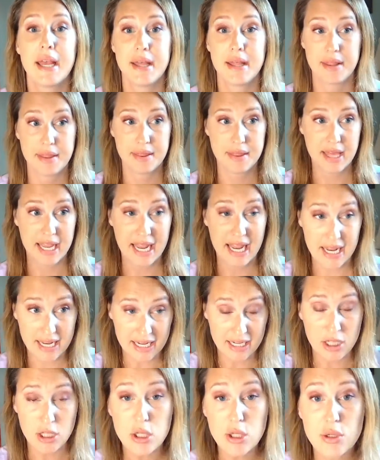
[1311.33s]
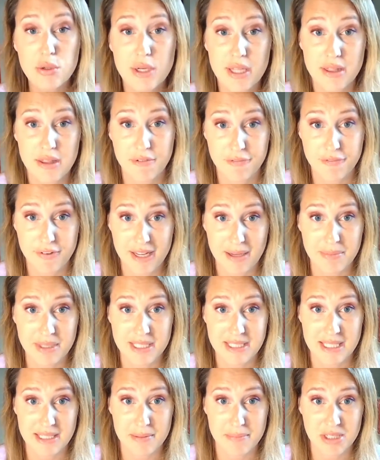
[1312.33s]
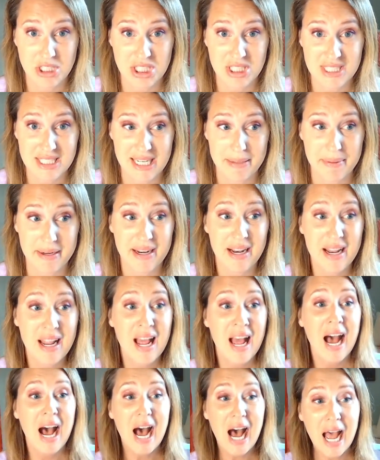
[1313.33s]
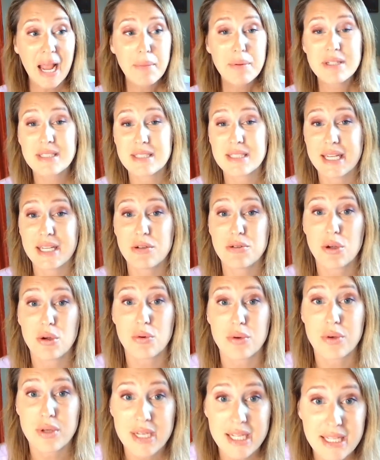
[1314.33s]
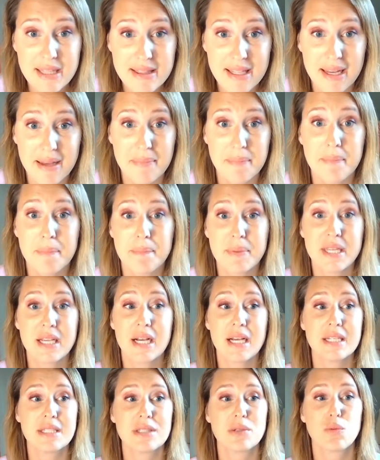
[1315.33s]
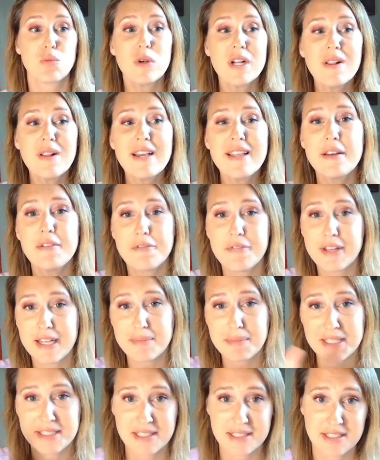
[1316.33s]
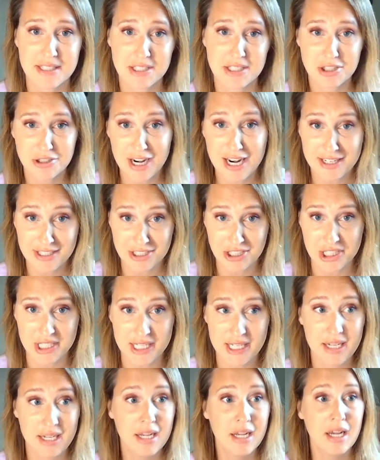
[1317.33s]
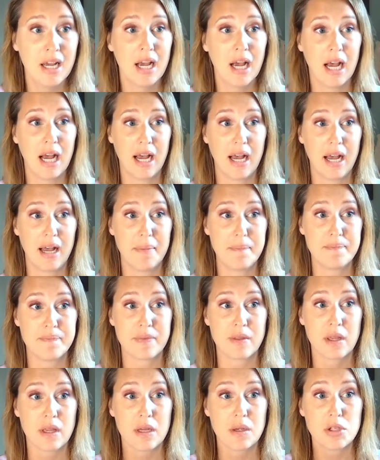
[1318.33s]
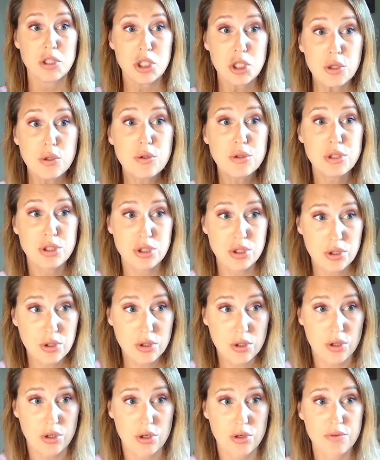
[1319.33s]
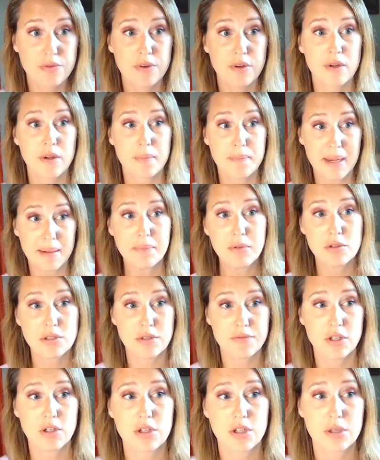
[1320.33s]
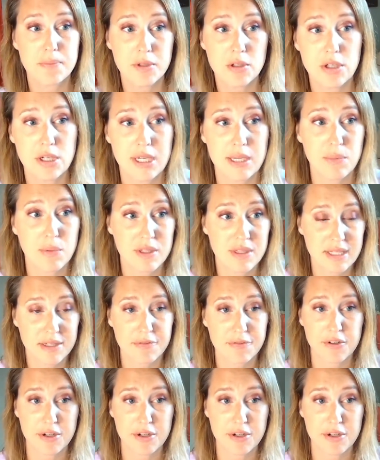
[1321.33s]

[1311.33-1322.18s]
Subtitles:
they included the families in the mission statement. I would say you don't need them because really the families is a strategy. To serve members of your community with different